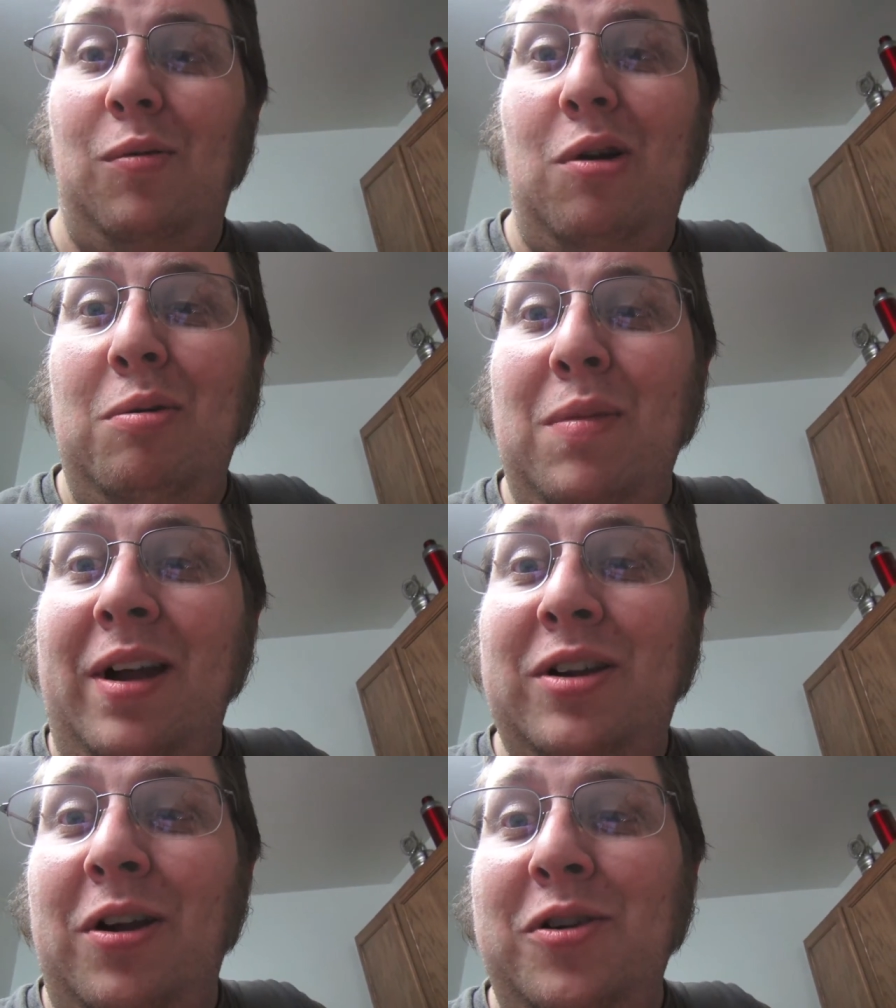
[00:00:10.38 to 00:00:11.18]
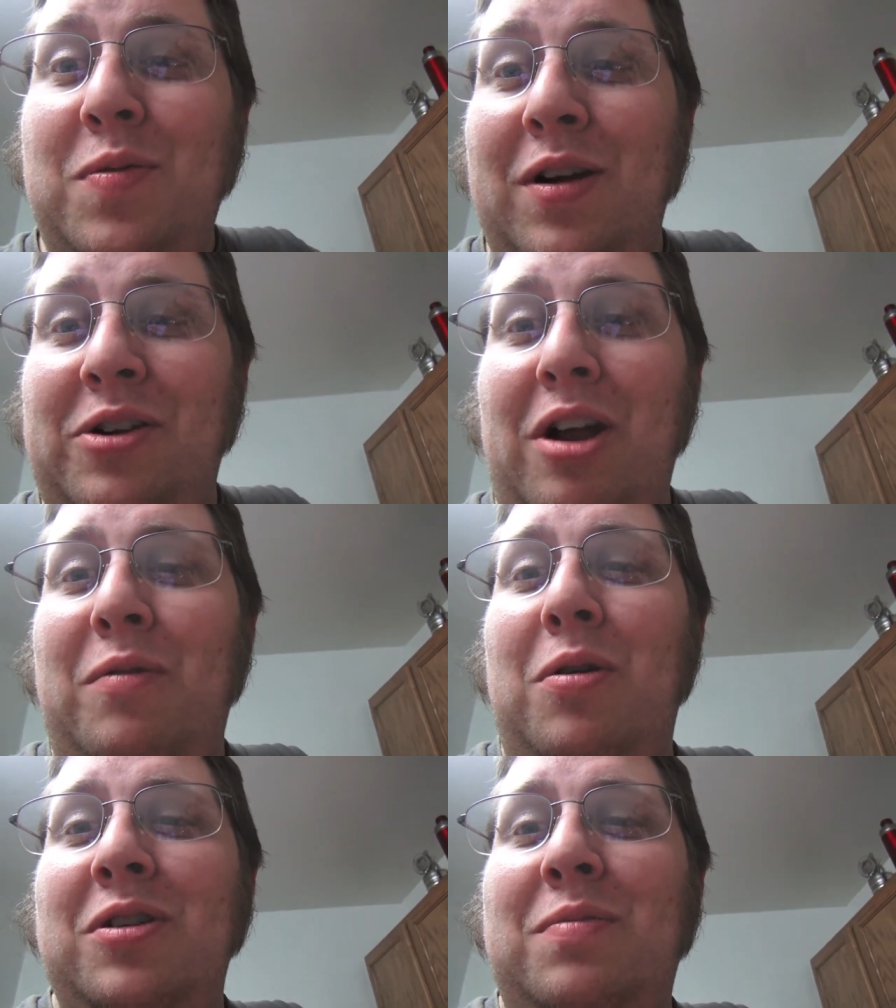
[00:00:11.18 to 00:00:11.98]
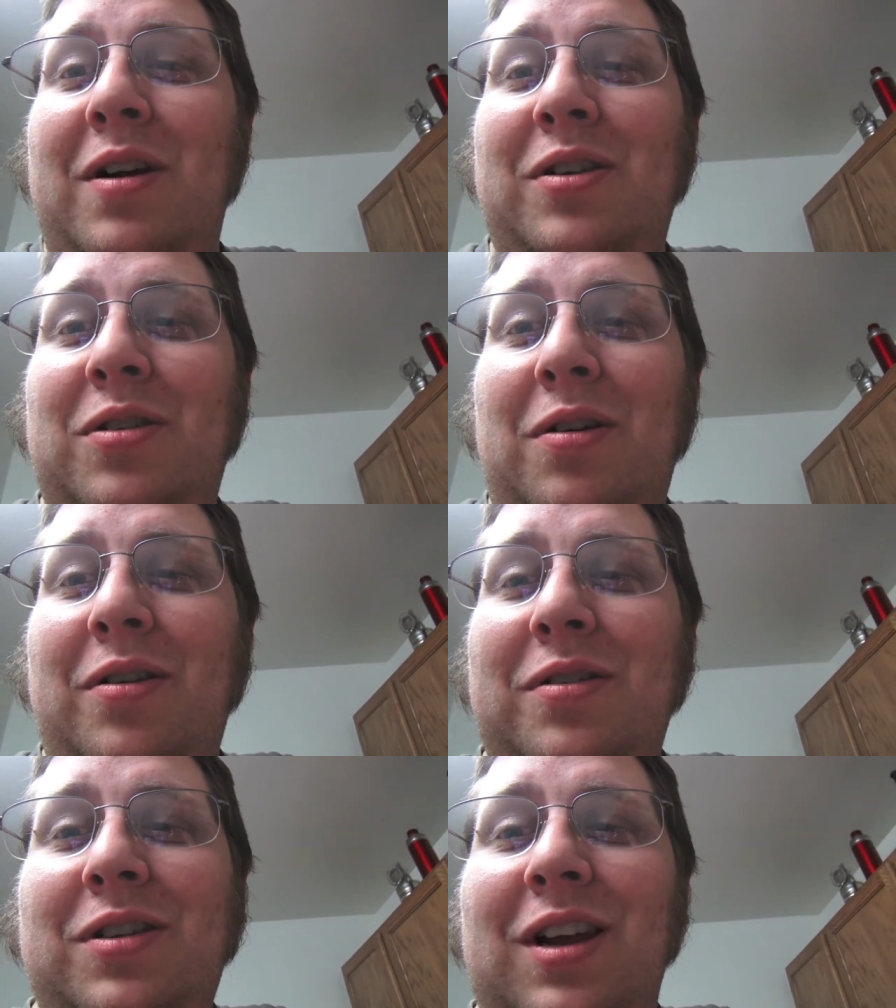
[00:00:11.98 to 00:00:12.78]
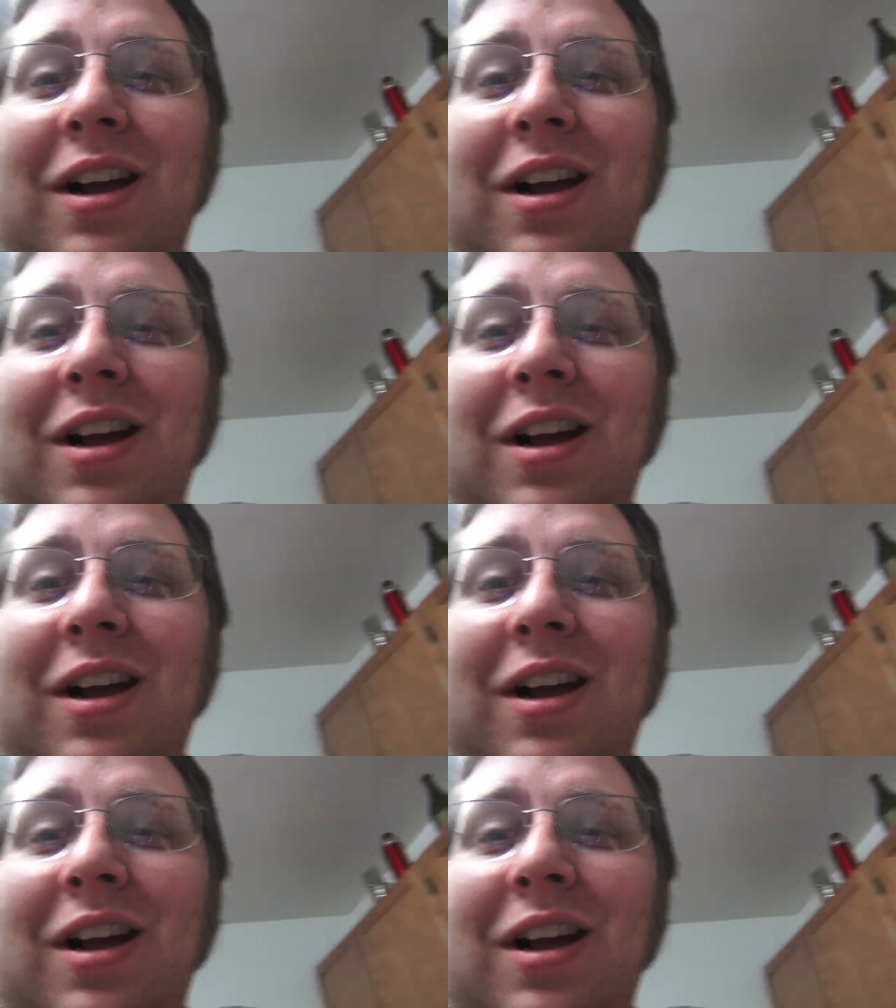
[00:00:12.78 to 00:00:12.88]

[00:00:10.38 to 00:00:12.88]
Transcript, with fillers: Welcome to Mike Saunders Project. i of course, Mike Saunders,